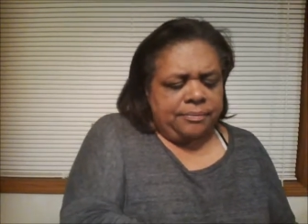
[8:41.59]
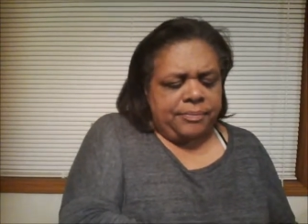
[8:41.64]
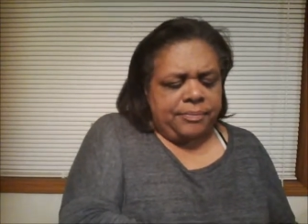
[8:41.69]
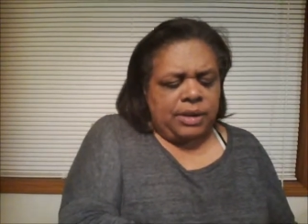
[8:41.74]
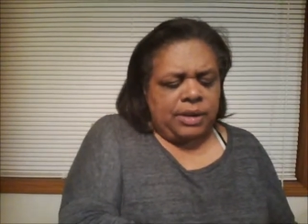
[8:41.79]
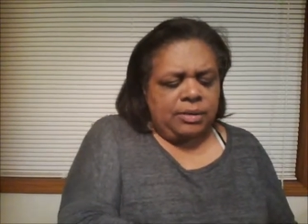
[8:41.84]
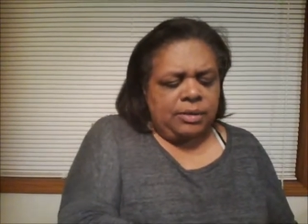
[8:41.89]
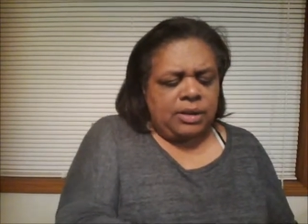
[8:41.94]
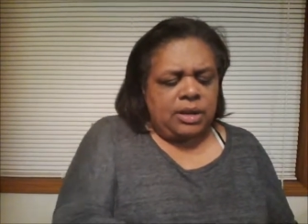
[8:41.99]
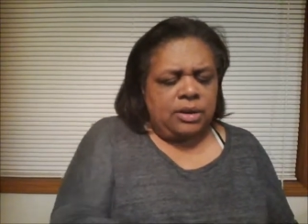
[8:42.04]

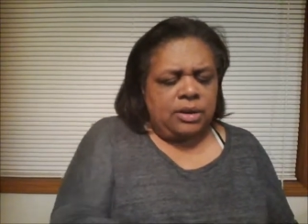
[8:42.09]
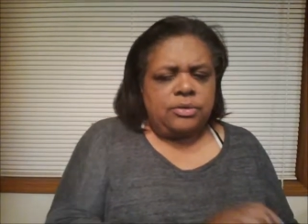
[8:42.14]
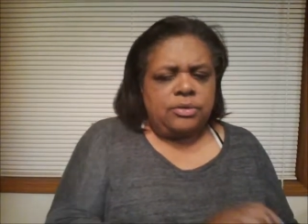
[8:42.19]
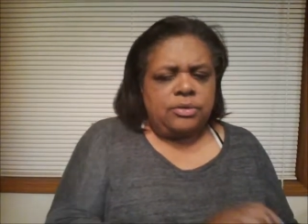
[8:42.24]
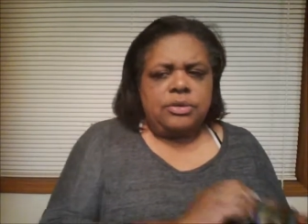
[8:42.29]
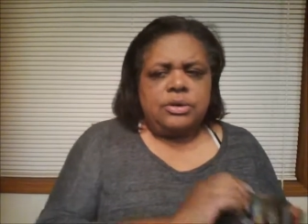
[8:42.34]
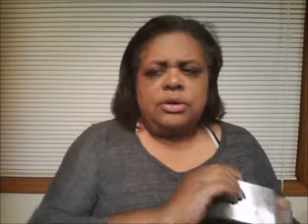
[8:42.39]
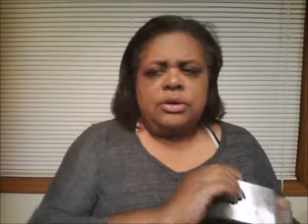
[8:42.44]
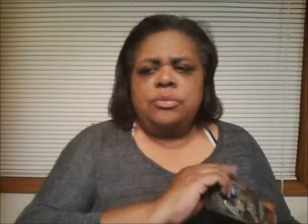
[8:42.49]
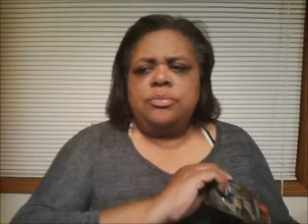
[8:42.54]
here we
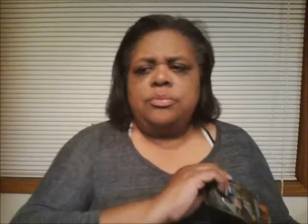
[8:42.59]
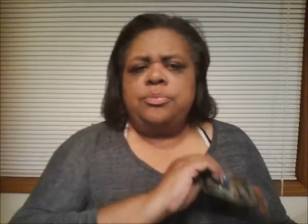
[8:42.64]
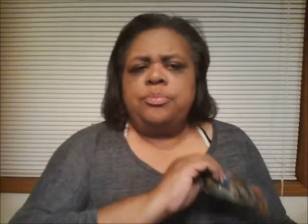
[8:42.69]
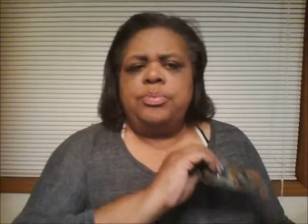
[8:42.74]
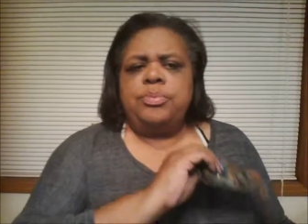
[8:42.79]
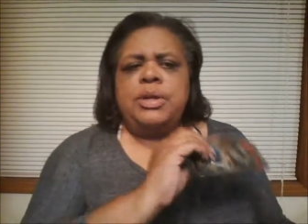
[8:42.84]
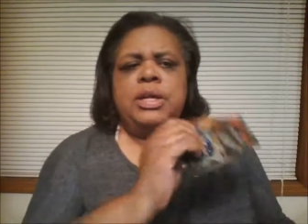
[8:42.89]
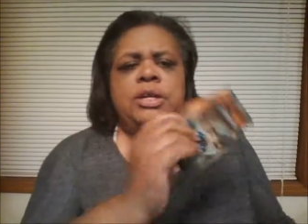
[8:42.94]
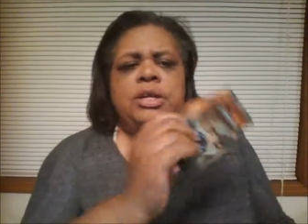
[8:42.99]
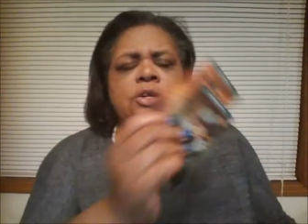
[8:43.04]
go
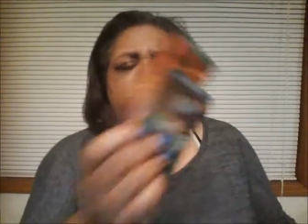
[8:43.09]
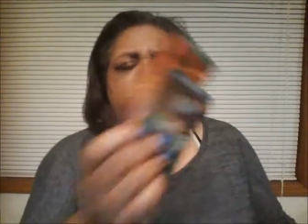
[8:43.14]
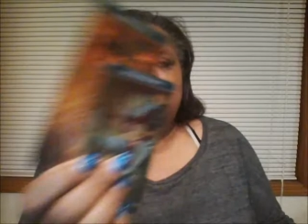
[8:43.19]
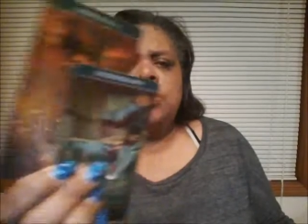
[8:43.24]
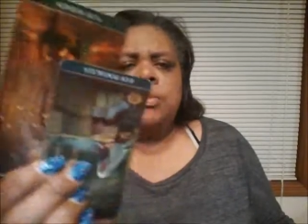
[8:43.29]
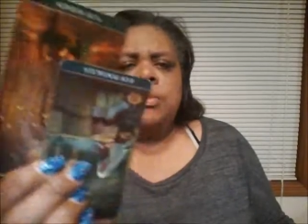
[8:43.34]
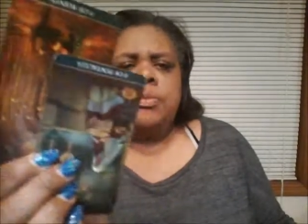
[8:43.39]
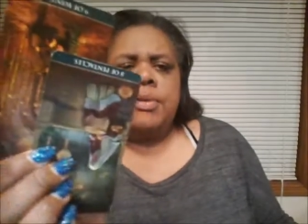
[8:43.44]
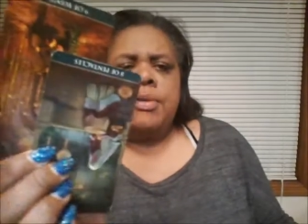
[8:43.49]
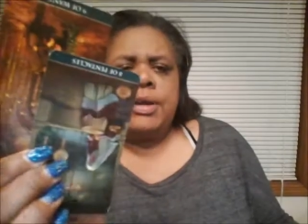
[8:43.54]
energy,
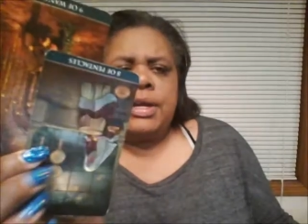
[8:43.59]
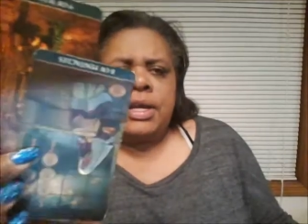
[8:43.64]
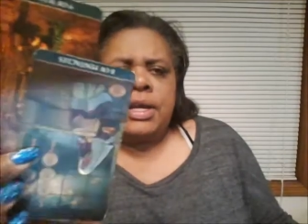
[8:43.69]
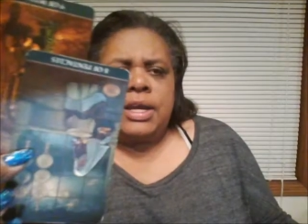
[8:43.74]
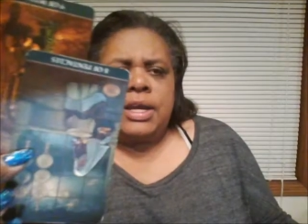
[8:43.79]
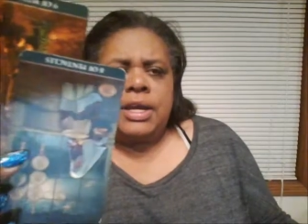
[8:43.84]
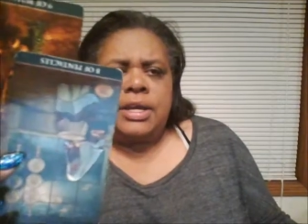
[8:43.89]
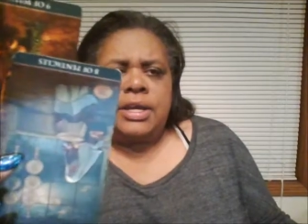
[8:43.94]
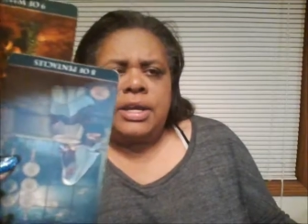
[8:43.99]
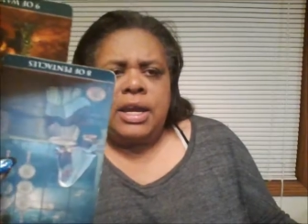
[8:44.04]
we're bringing
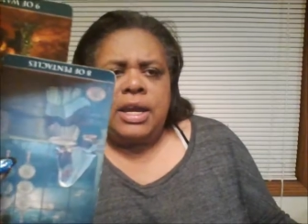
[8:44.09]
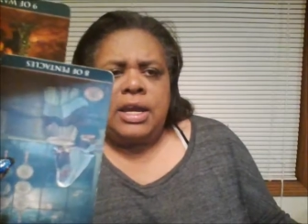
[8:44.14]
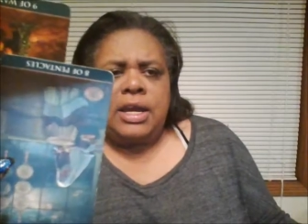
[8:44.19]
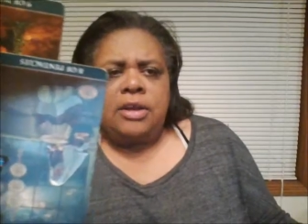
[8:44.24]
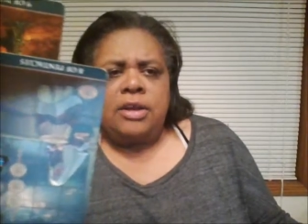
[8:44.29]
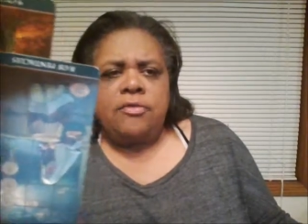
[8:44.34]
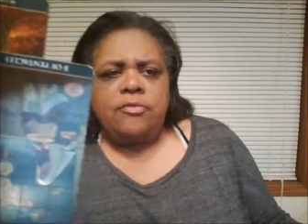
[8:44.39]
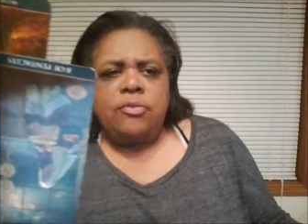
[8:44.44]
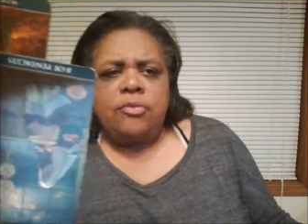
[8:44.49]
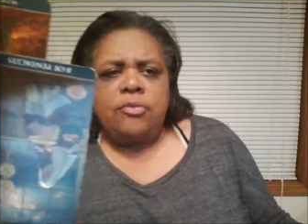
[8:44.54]
in nine of